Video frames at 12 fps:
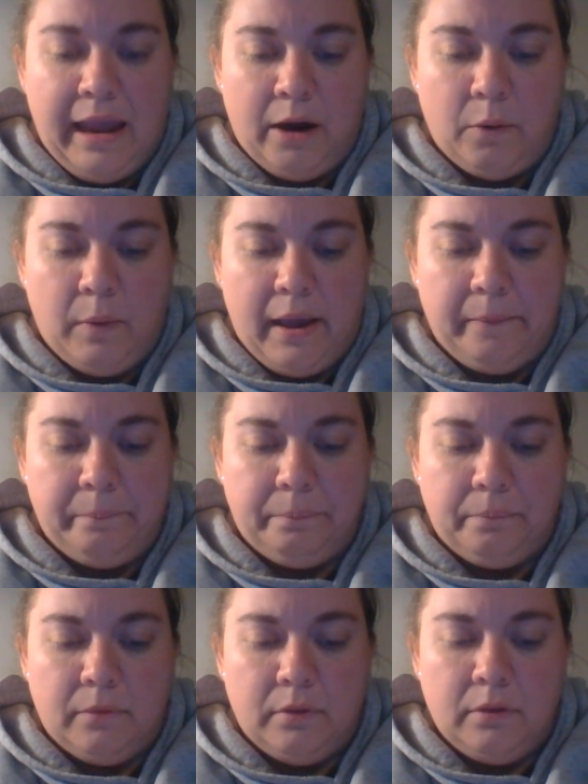airway.
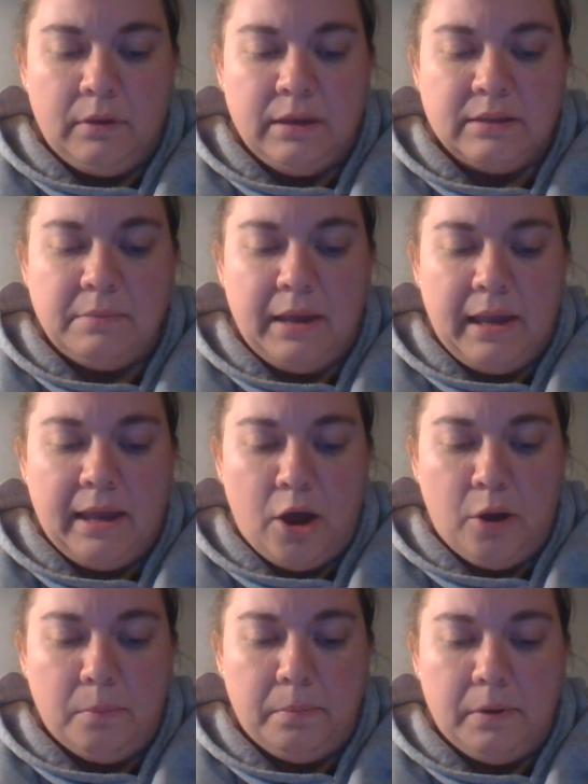These may
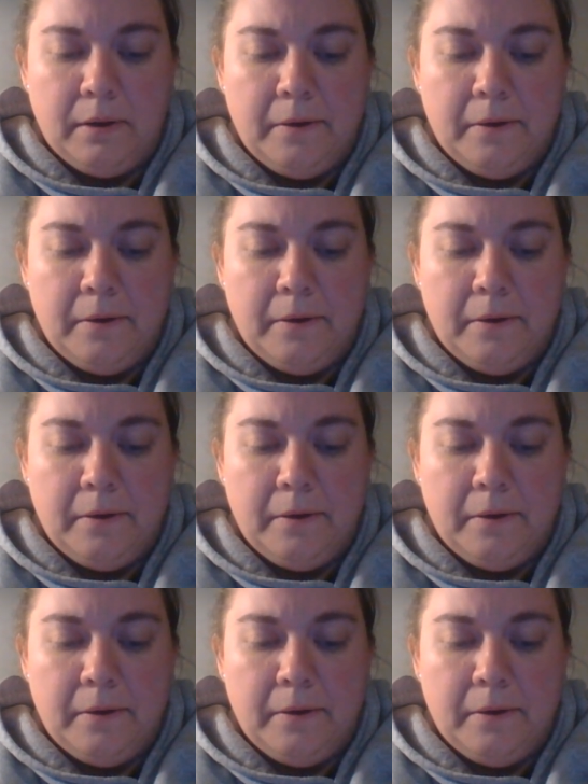help.